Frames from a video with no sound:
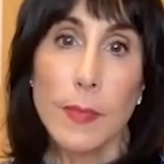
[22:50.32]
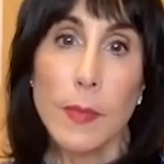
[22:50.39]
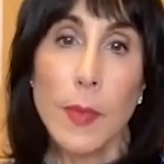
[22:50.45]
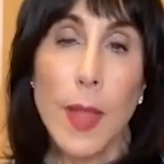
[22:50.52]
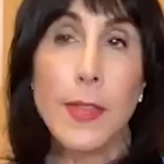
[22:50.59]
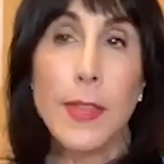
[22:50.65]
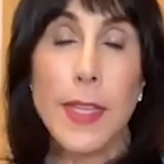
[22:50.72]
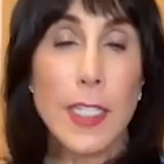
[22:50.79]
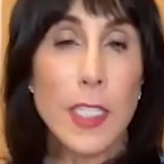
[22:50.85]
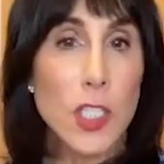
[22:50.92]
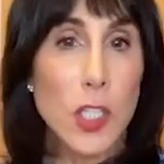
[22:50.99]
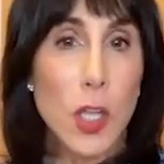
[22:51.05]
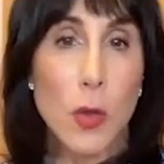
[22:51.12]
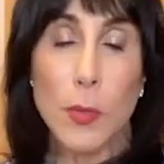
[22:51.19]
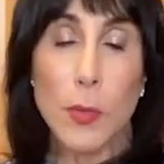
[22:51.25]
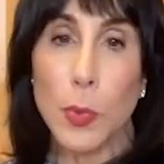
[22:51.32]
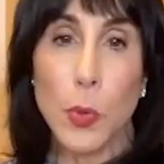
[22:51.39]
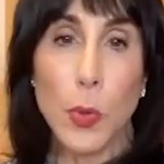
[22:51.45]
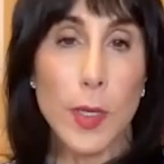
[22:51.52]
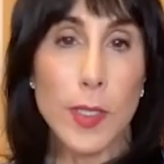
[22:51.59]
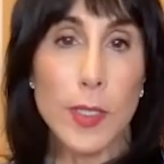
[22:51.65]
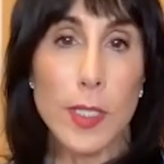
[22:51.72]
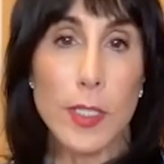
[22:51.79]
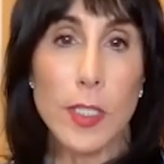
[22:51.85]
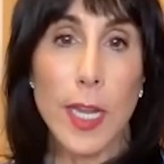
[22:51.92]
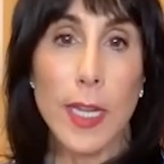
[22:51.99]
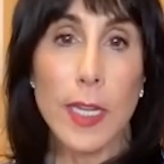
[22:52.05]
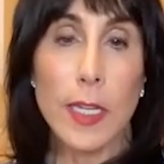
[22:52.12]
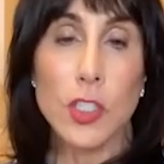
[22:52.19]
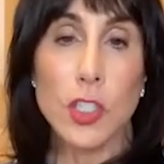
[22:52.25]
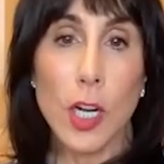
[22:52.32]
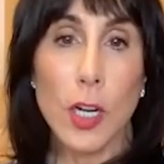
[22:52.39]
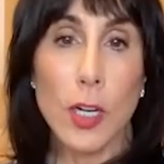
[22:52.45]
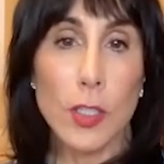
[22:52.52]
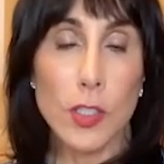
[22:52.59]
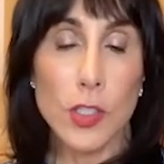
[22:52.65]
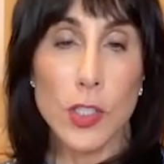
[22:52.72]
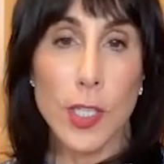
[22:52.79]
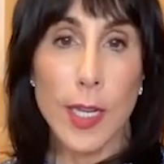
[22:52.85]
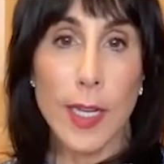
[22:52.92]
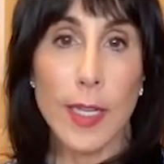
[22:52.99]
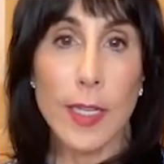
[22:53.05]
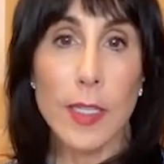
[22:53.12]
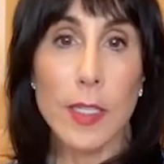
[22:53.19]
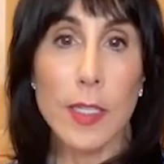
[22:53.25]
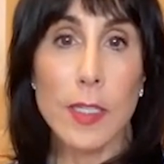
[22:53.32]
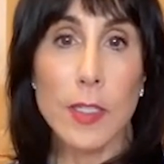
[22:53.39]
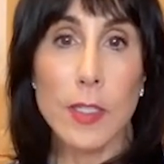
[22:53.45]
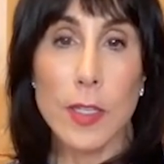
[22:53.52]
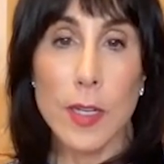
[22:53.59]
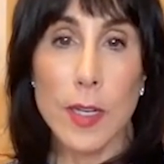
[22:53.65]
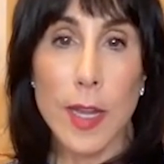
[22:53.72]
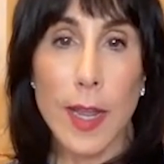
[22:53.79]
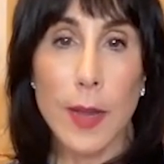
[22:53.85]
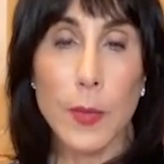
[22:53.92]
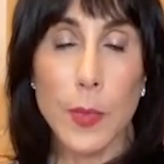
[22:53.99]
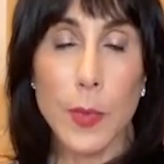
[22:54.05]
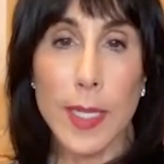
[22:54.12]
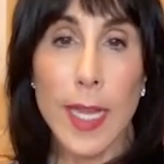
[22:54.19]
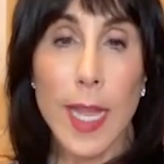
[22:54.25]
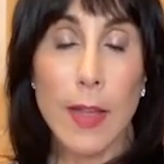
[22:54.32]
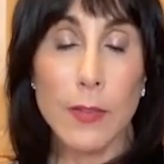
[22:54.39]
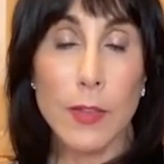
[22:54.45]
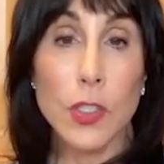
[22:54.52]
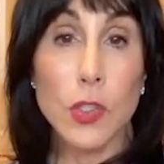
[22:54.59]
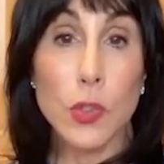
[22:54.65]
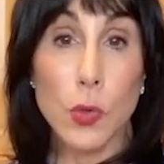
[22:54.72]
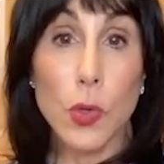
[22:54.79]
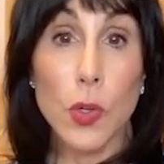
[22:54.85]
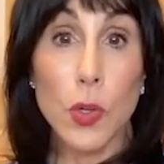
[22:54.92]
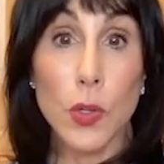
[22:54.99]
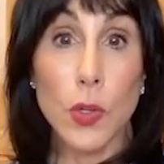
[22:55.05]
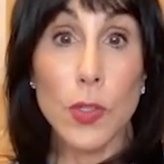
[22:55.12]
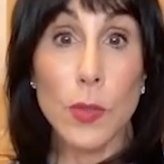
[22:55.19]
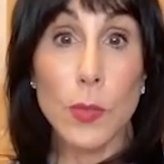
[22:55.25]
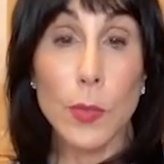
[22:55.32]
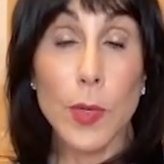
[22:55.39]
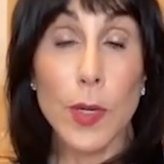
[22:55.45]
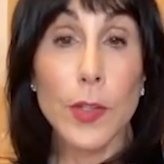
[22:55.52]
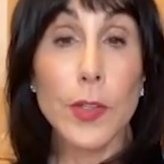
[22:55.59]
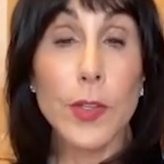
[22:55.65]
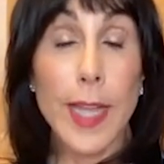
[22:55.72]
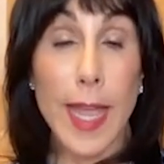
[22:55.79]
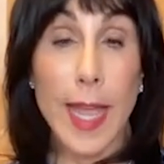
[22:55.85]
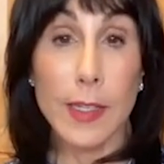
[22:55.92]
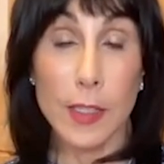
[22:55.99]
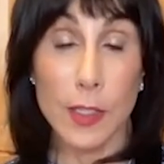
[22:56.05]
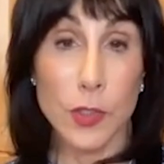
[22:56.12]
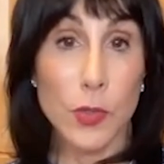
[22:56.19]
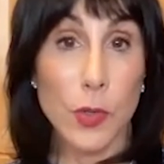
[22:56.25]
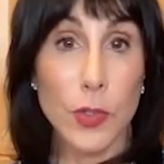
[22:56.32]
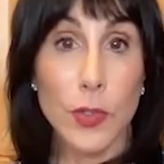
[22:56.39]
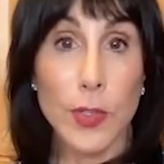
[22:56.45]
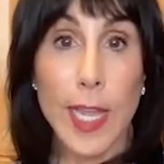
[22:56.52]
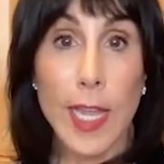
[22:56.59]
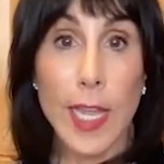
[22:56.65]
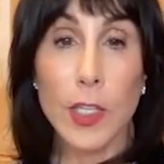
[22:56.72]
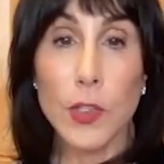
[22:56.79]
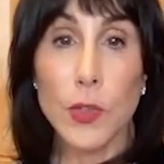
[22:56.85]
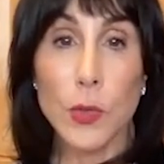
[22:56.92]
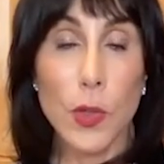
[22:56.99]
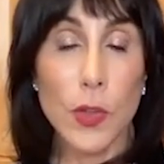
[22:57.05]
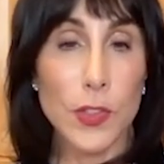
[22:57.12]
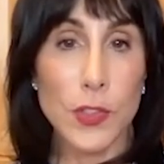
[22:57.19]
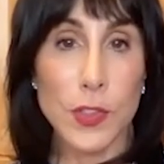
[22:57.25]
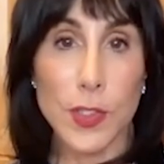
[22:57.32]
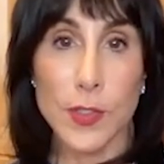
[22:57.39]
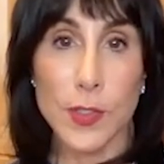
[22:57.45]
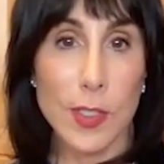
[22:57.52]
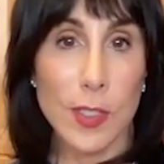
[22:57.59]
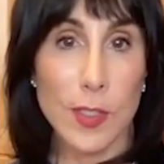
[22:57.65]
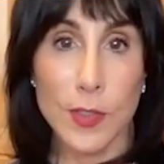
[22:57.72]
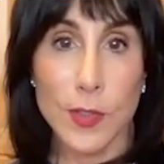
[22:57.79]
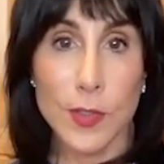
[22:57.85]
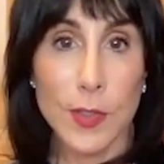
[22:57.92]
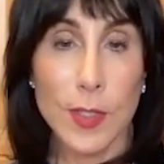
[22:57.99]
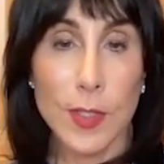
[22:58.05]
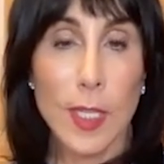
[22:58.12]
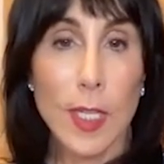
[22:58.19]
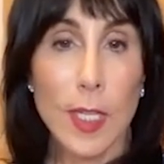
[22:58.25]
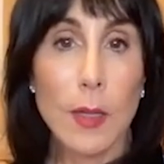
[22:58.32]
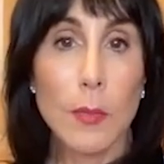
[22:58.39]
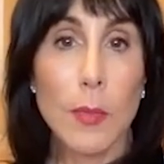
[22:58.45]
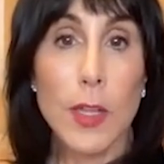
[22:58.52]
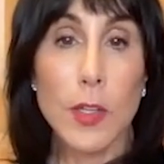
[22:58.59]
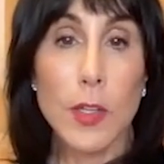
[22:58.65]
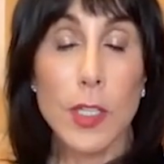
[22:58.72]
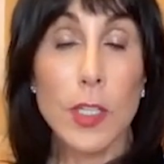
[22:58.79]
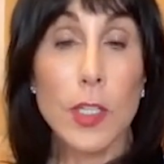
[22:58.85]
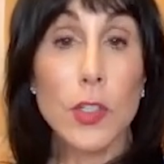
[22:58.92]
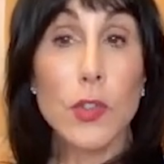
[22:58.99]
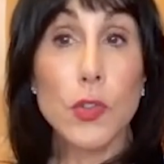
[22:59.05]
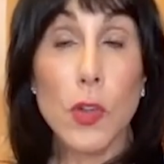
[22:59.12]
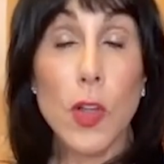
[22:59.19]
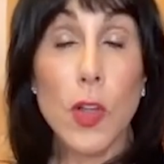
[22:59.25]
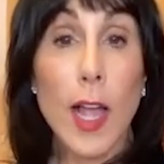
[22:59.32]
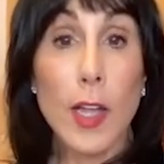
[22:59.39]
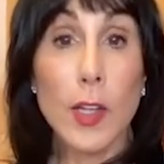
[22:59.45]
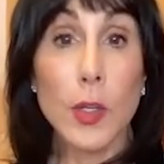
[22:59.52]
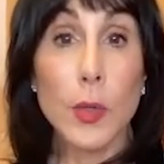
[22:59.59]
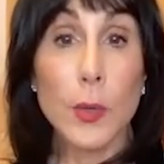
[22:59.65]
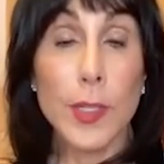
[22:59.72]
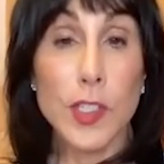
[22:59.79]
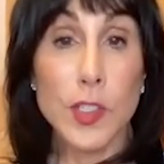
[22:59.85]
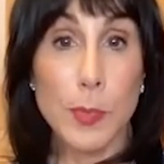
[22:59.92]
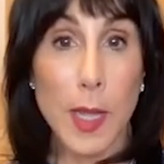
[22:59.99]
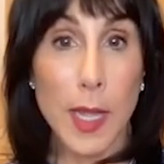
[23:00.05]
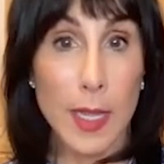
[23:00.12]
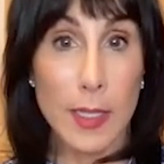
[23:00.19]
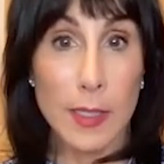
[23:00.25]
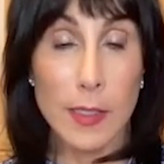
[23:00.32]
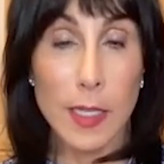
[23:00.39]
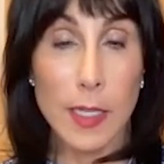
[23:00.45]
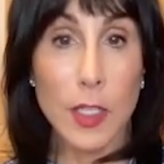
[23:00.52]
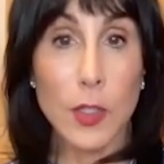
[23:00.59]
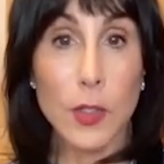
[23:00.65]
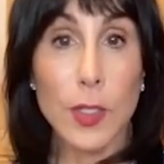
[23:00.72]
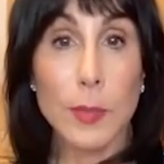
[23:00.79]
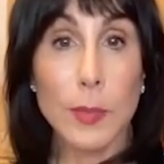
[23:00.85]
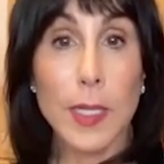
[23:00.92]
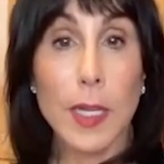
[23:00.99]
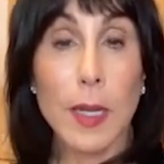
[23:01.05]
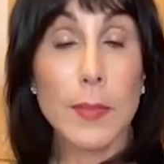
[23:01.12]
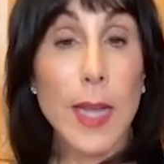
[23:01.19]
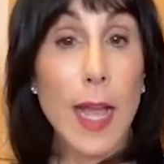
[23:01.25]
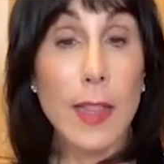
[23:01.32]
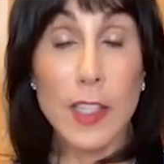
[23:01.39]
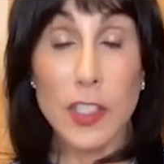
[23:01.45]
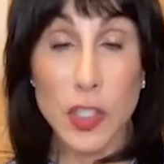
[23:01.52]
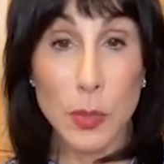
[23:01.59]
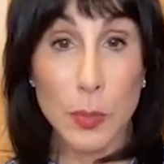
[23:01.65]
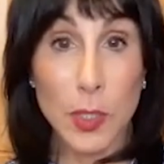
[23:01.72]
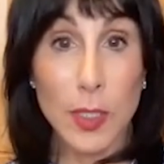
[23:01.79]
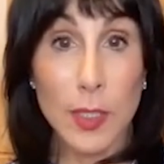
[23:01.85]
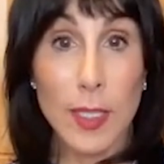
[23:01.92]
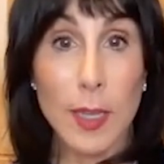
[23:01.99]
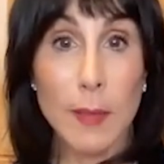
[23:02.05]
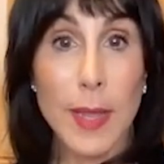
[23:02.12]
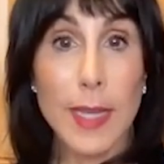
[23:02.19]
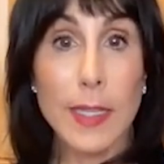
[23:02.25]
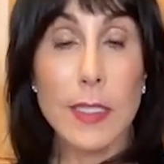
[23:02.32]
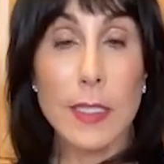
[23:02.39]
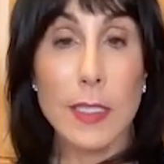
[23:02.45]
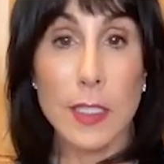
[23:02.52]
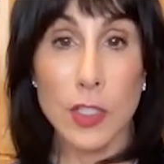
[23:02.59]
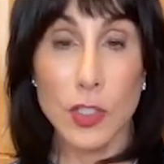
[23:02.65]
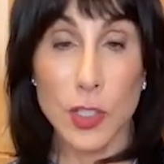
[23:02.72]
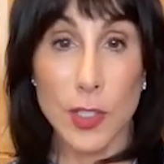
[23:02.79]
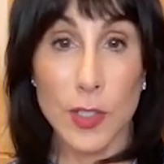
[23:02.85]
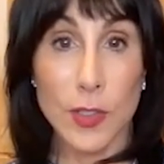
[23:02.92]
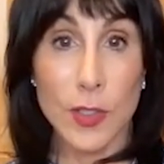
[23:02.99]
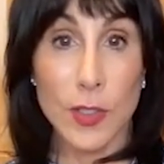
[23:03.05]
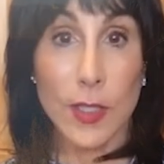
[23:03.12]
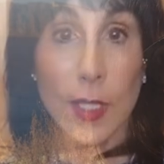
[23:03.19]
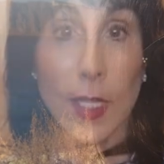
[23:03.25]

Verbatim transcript: well, I think it's so important to take charge and and really have control where you can control. You can't control this disease, but you can control how you respond and you could become knowledgeable and make decisions.